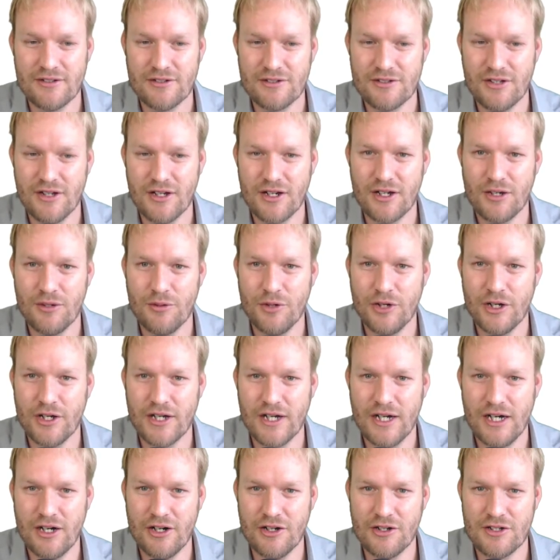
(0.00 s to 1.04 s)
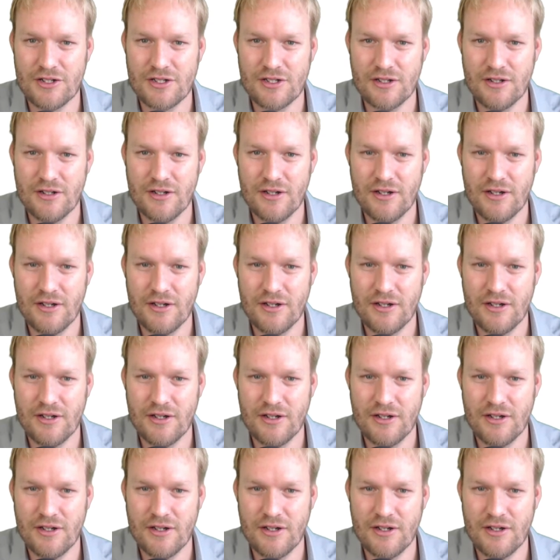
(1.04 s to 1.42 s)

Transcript: So I can work out